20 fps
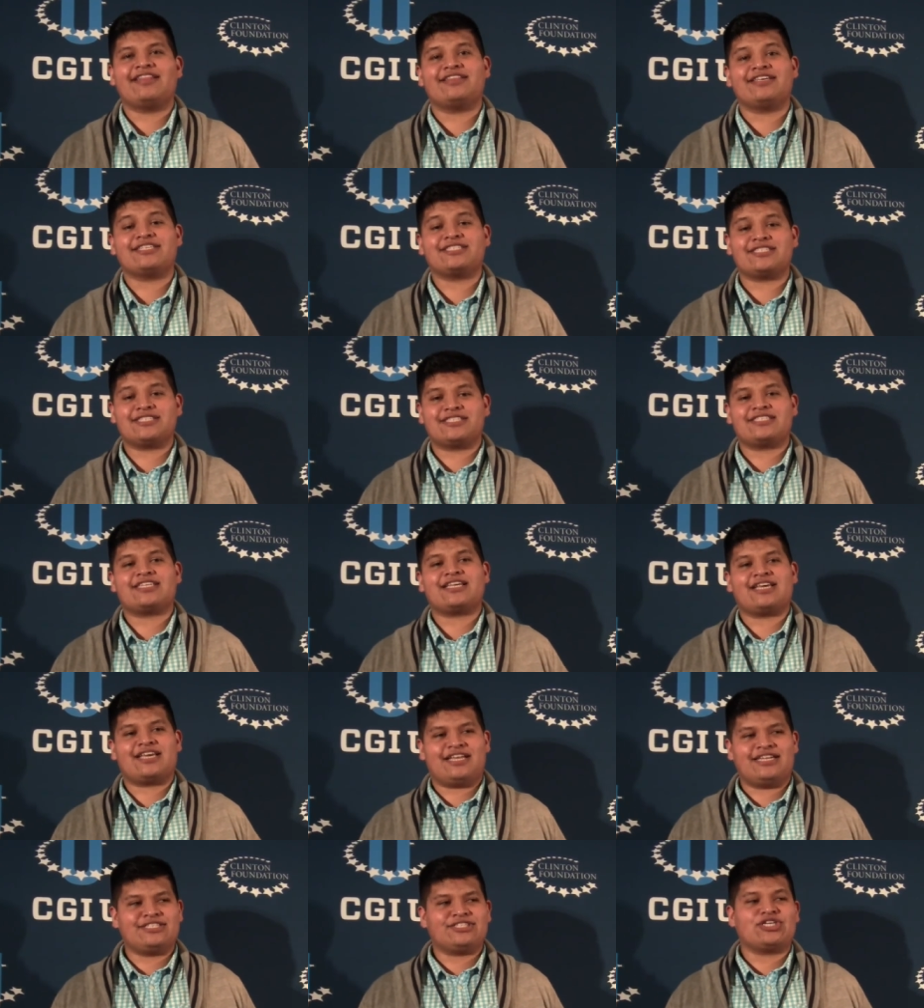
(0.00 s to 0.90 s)
and this
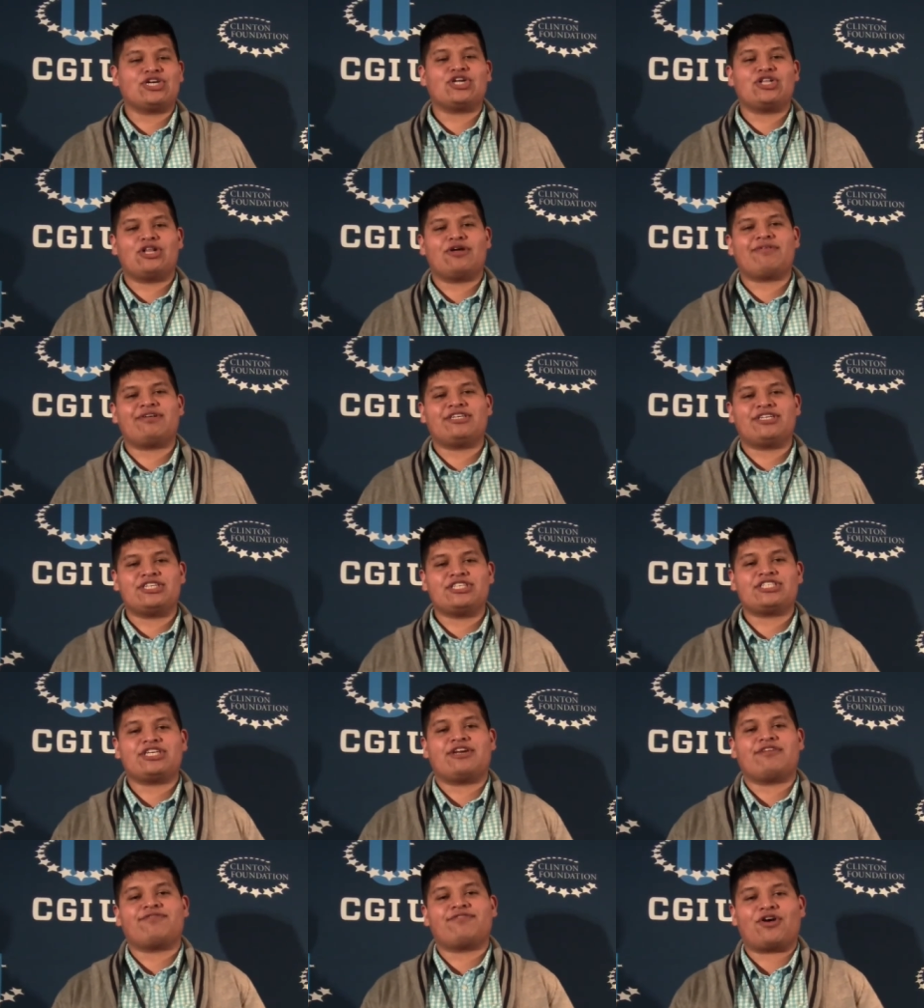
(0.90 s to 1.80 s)
Clinton Global
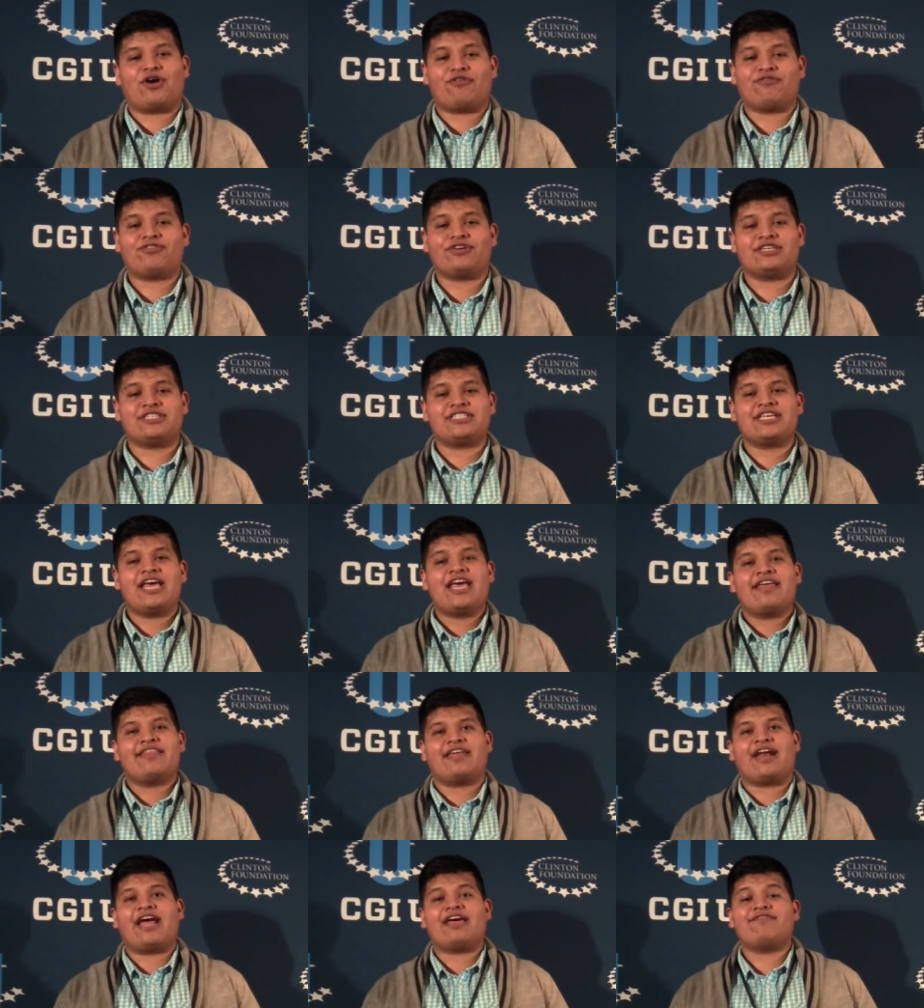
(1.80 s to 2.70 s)
Initiative conference
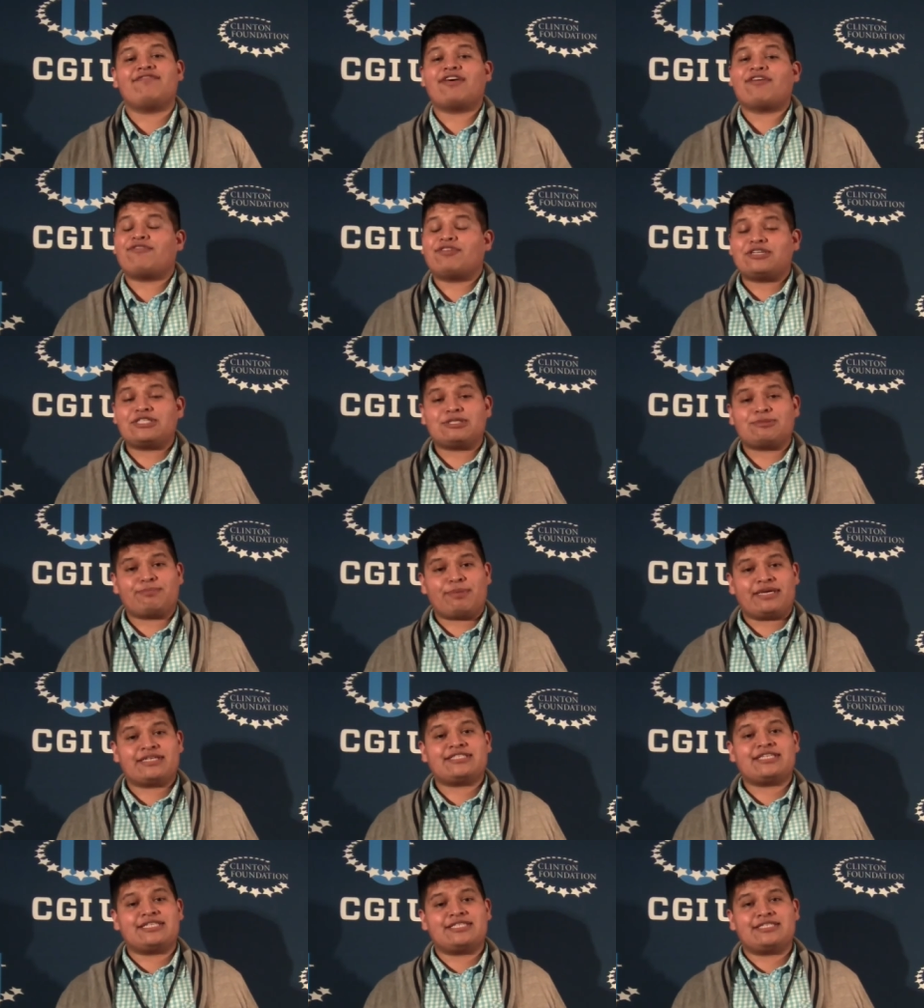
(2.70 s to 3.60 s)
that I never
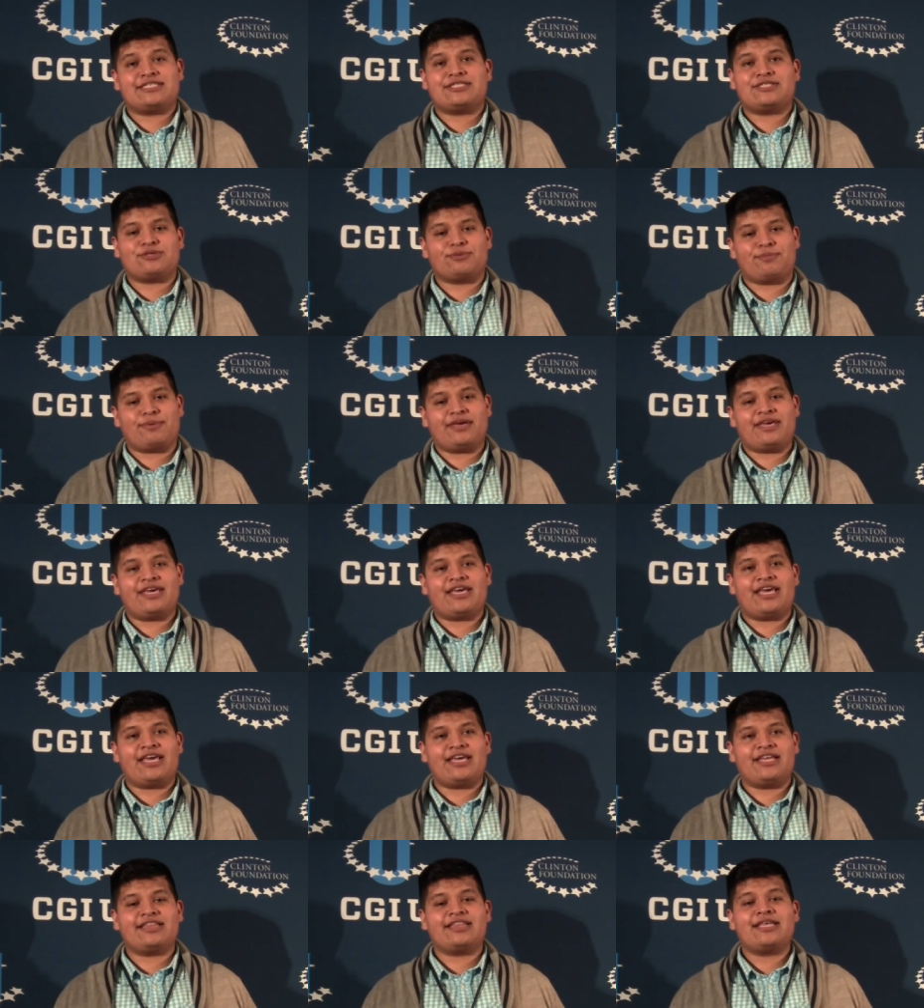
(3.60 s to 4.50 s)
expected to be
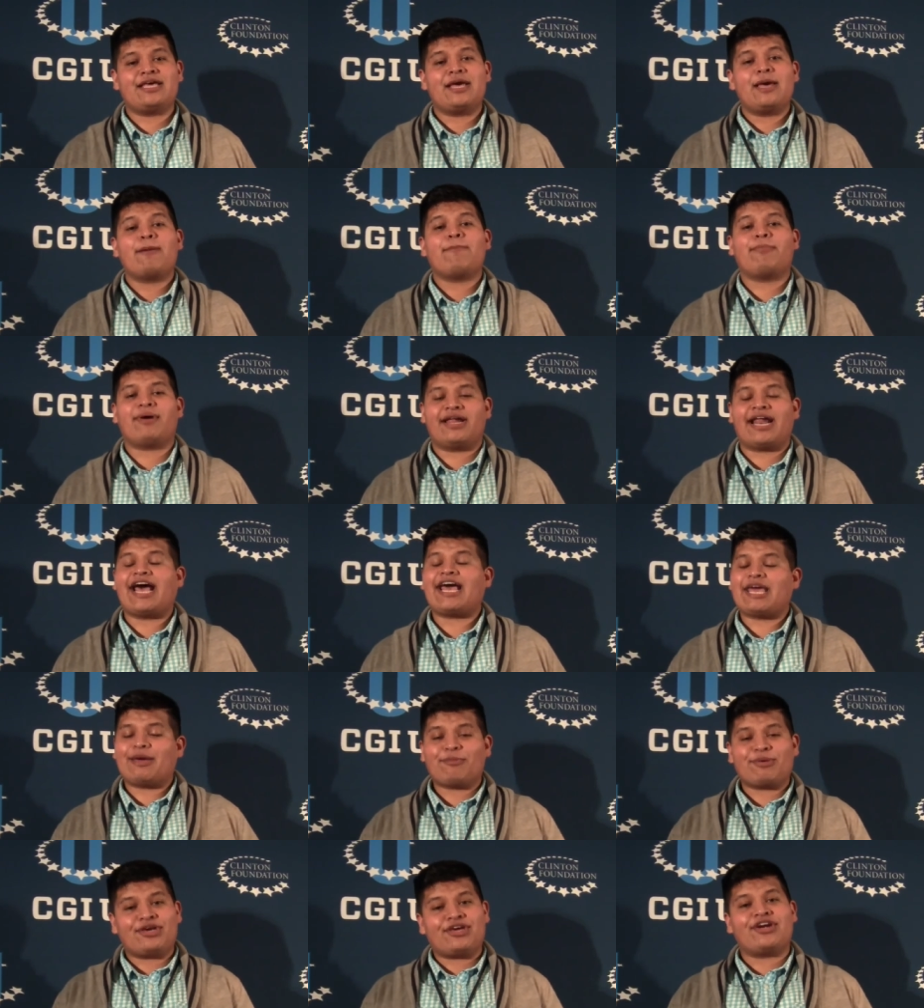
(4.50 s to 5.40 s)
in, but I
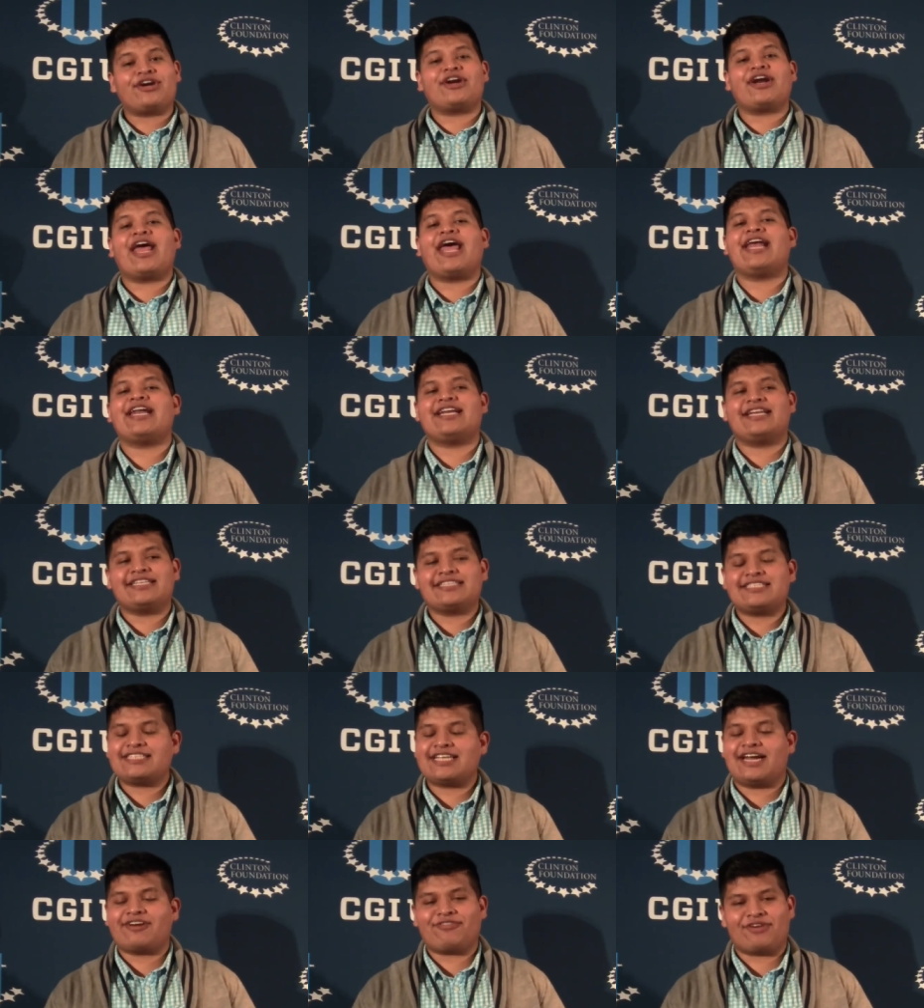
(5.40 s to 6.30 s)
am here and
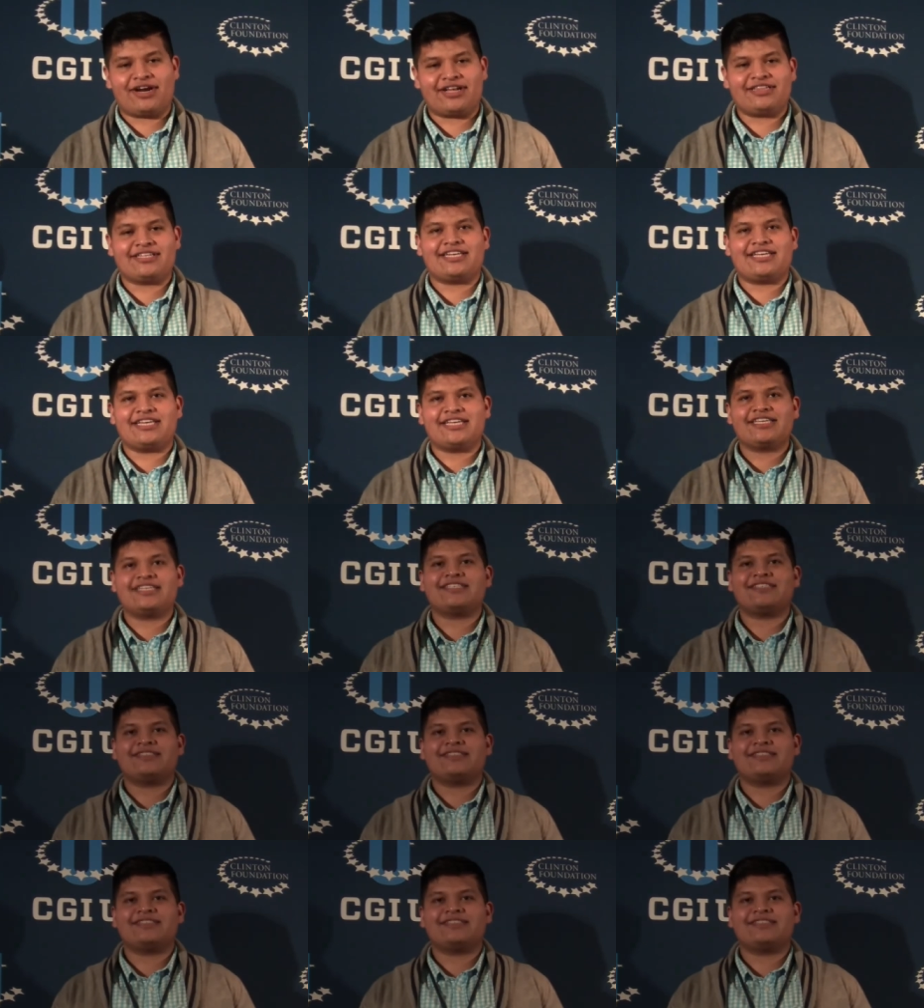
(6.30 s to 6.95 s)
it's a reality.